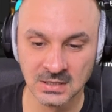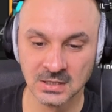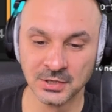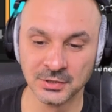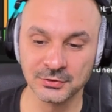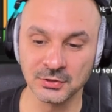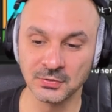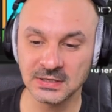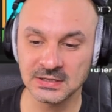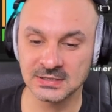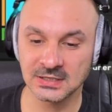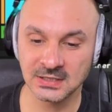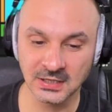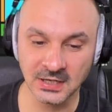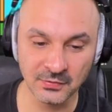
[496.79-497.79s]
So let's
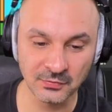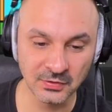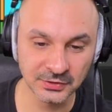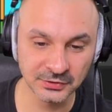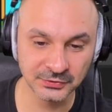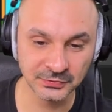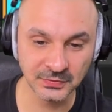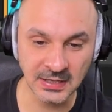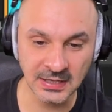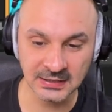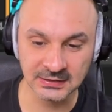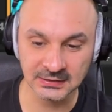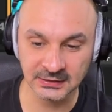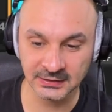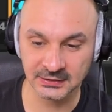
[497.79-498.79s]
say that I want to
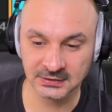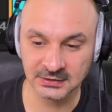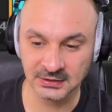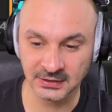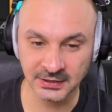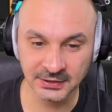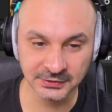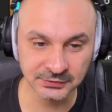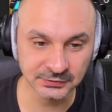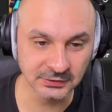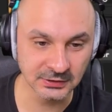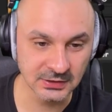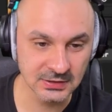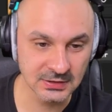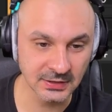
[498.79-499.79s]
add a little delay to
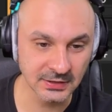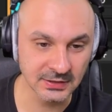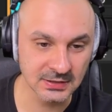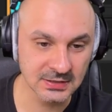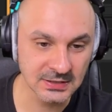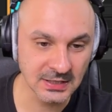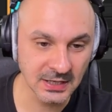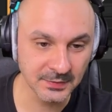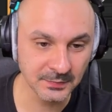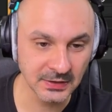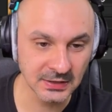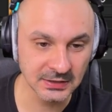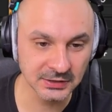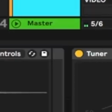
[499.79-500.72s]
this little segment.